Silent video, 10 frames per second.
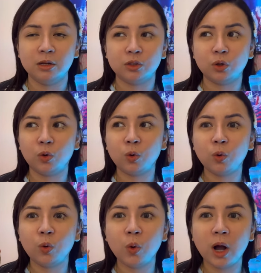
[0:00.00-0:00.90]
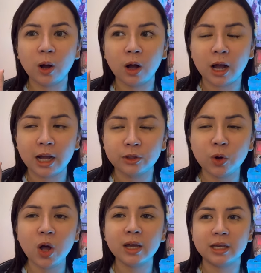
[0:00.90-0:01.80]
So, kung
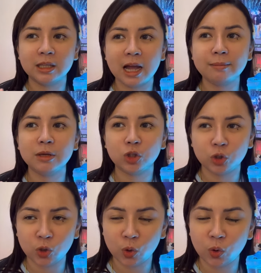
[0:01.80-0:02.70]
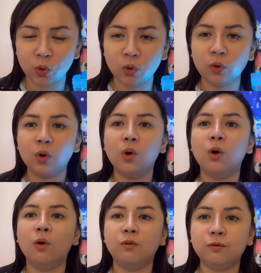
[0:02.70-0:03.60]
ano ang ginamit nyong
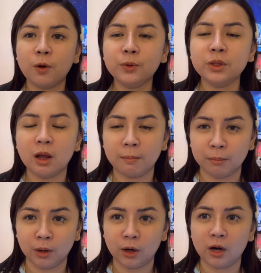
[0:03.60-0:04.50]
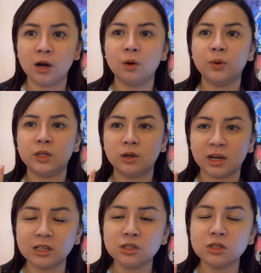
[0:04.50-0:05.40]
phone number when you
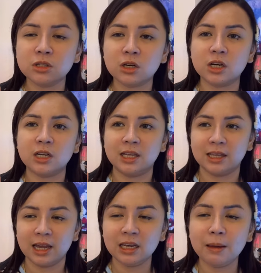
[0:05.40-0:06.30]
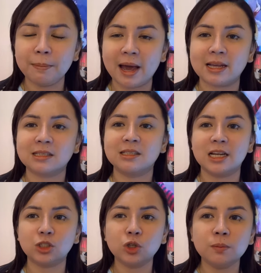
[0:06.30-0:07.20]
registered in Anypass,
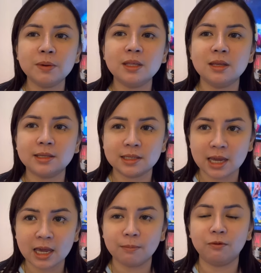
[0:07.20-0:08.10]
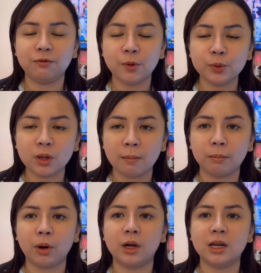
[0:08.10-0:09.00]
that should be the same phone
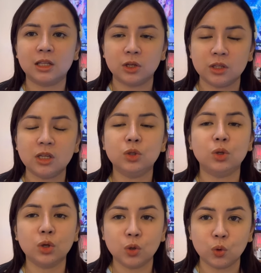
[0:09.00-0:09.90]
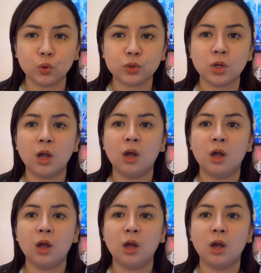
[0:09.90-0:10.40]
number that you need to use